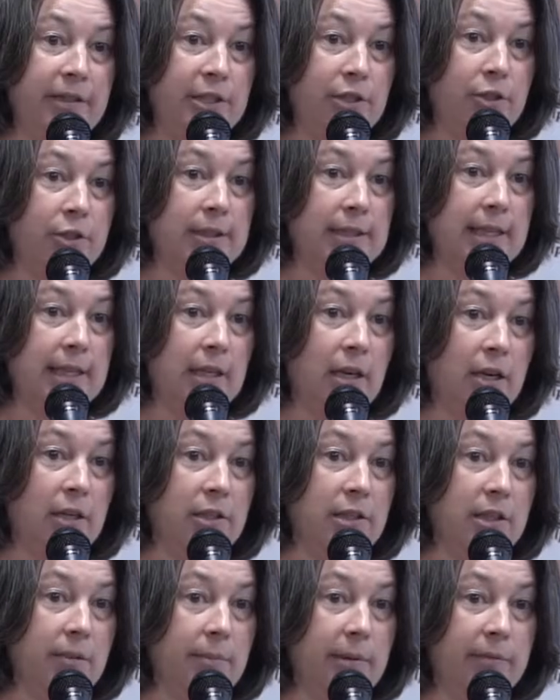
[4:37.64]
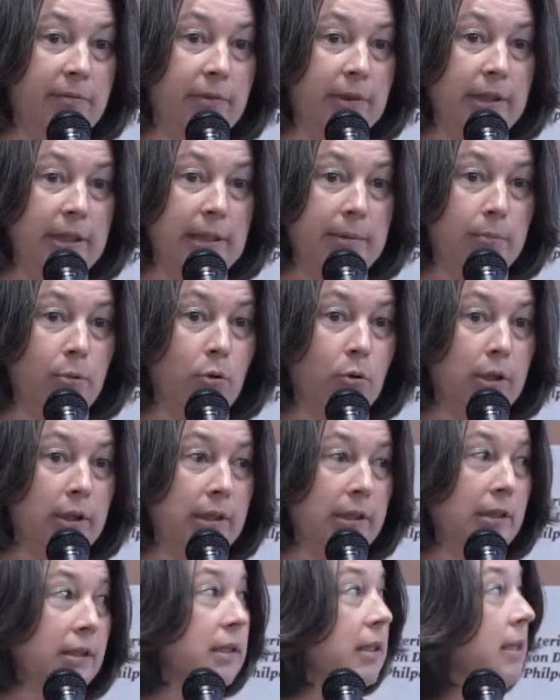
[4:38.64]
features can also be really
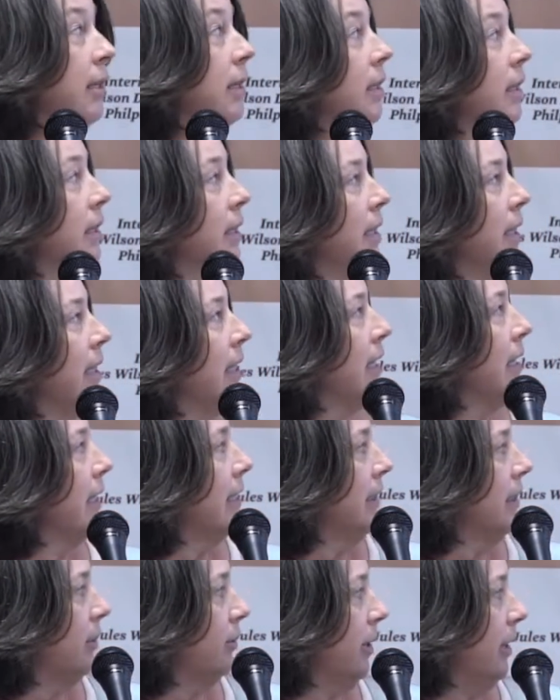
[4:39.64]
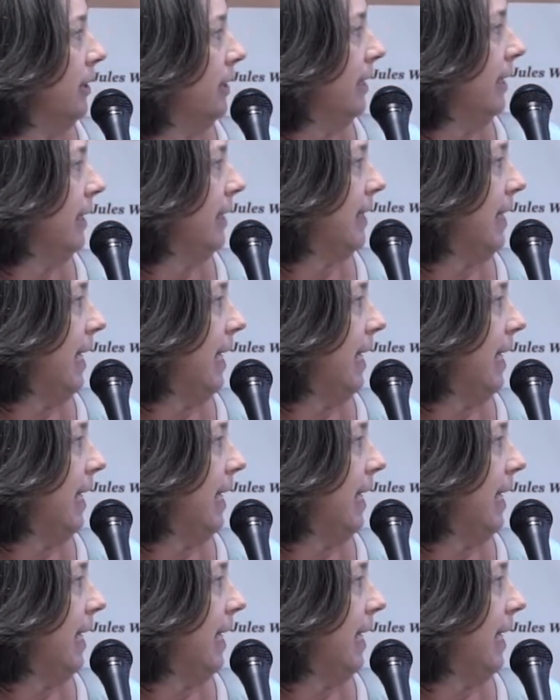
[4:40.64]
important. So here's an